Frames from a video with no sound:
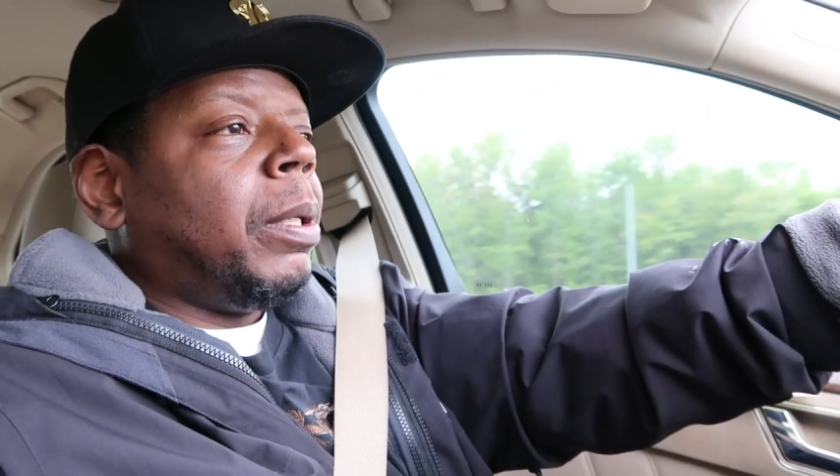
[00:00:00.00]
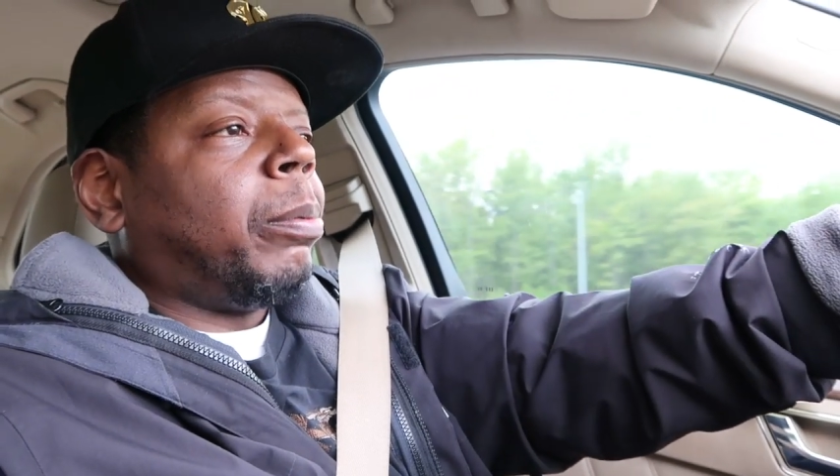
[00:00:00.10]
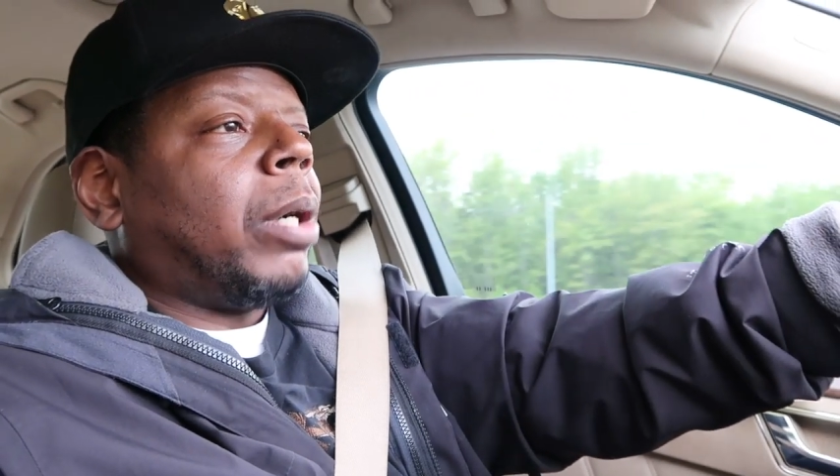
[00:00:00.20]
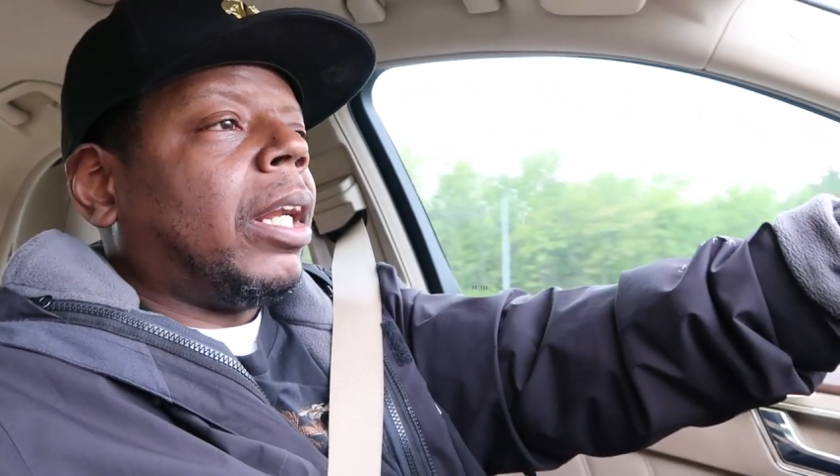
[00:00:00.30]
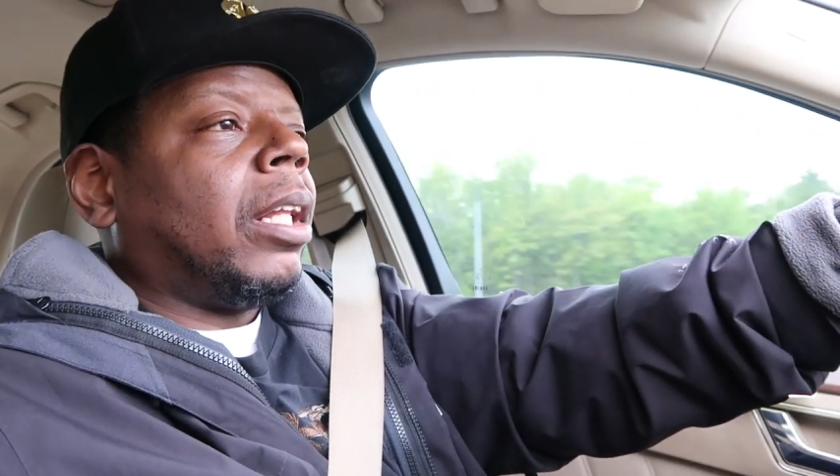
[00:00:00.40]

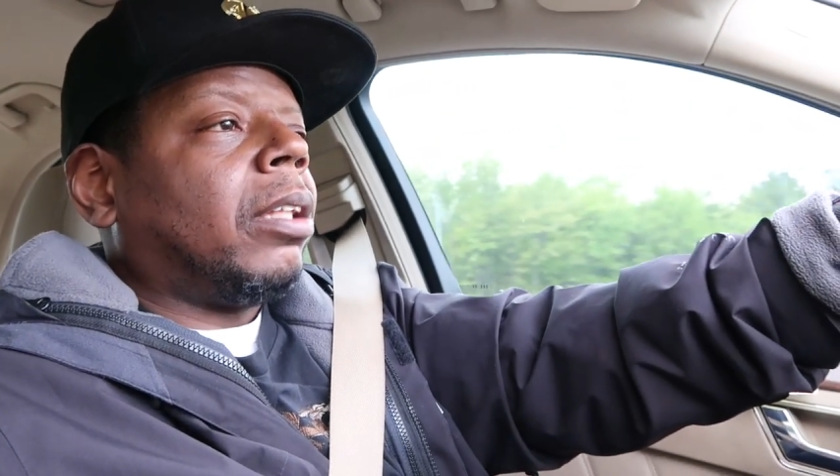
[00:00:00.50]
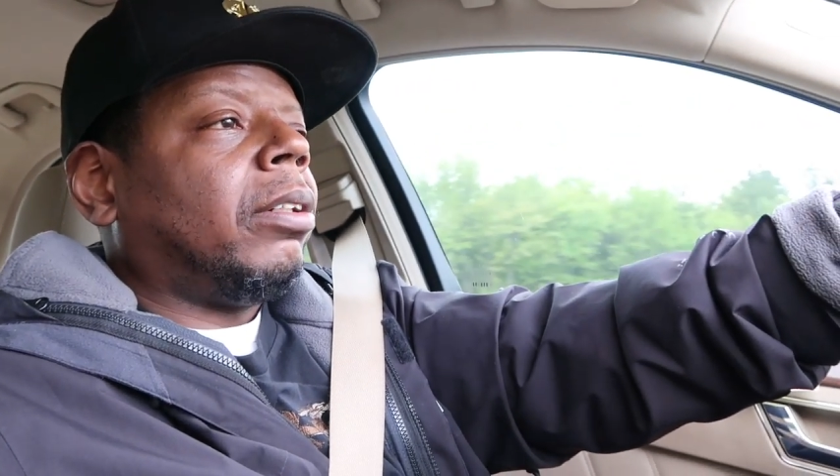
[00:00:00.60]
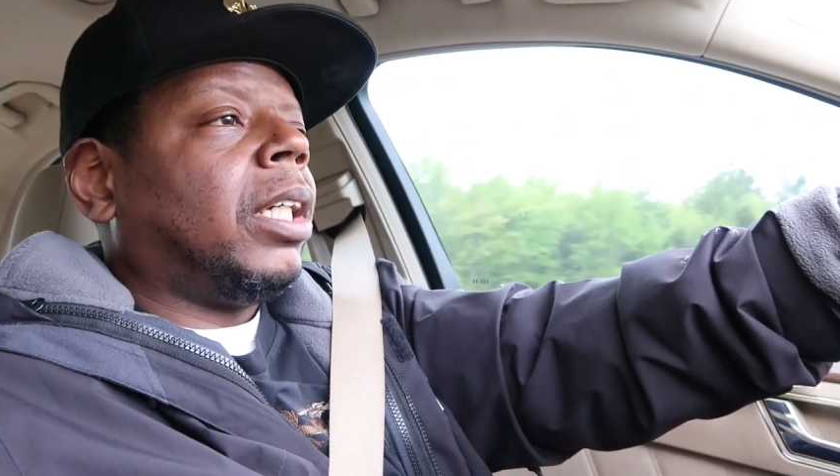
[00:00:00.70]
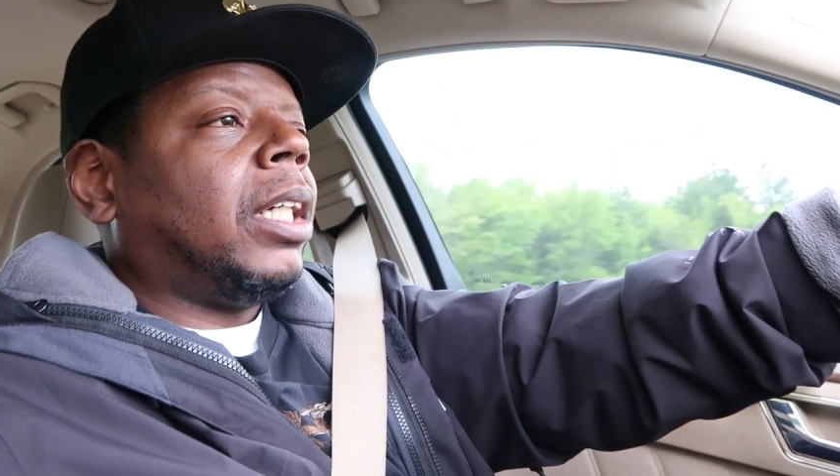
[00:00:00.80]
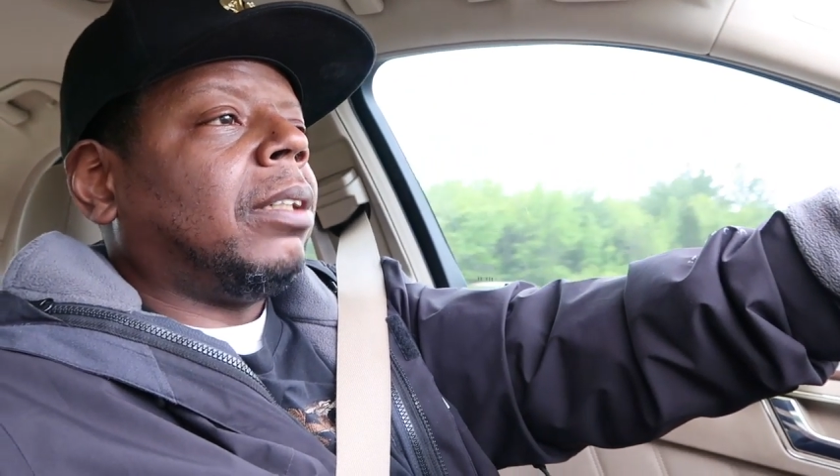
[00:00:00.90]
people out of
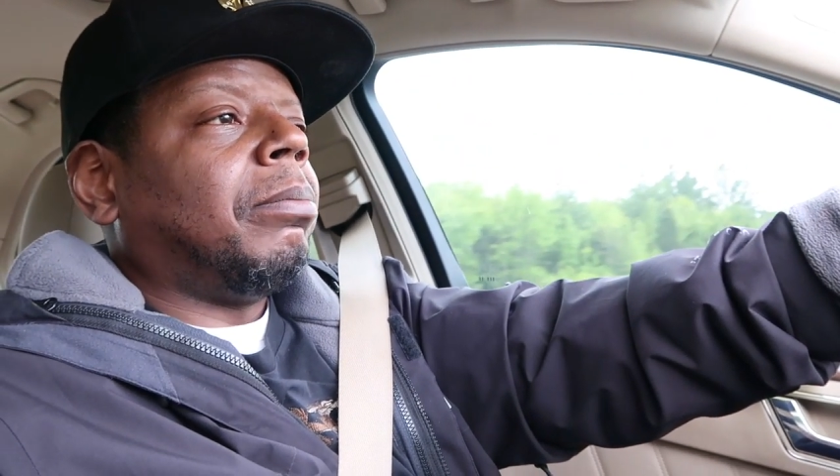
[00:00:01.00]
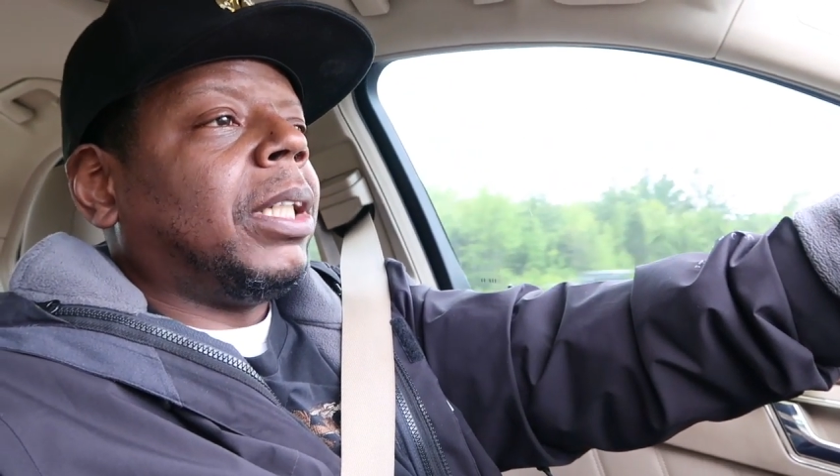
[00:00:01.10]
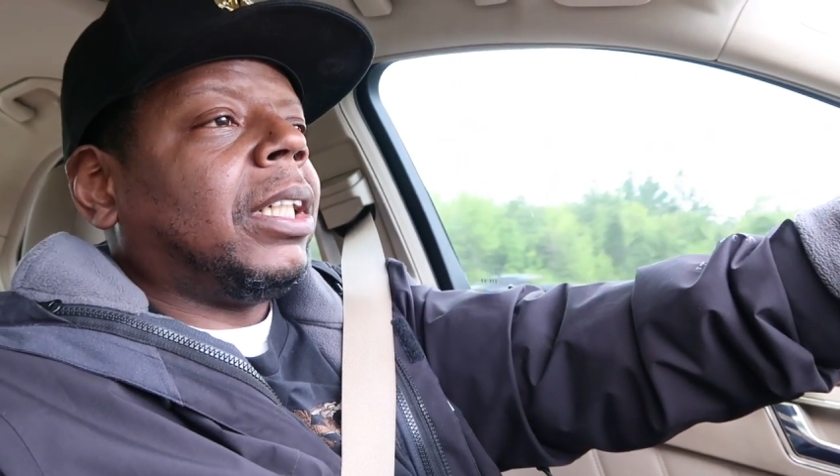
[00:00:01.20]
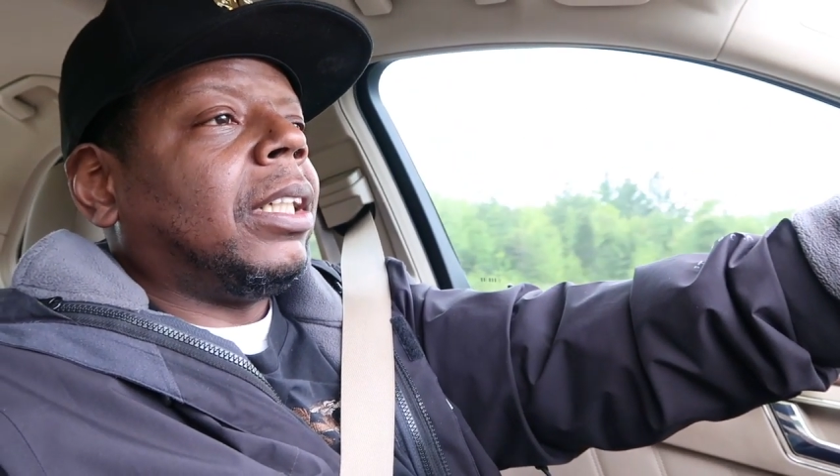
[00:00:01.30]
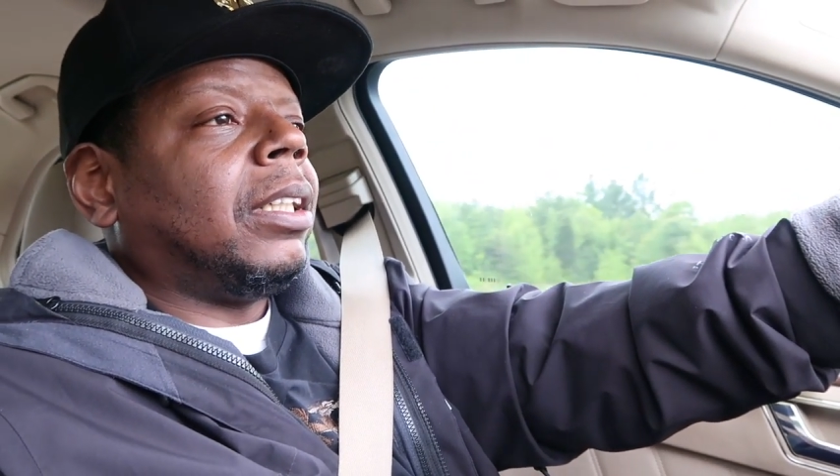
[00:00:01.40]
300
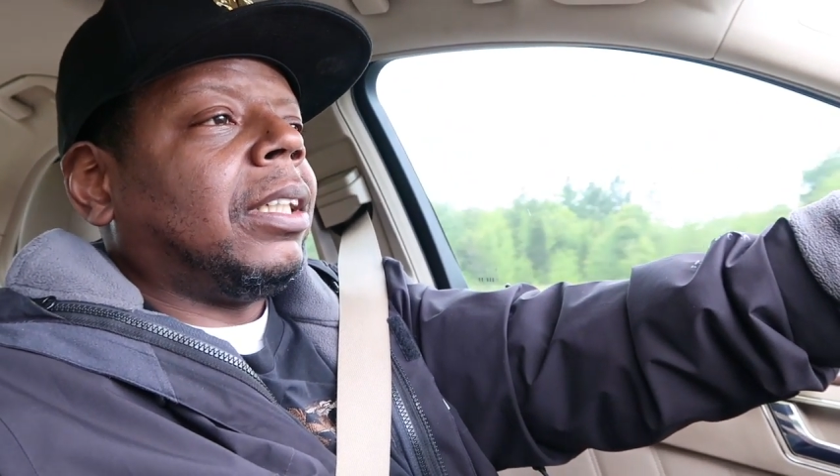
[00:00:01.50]
million,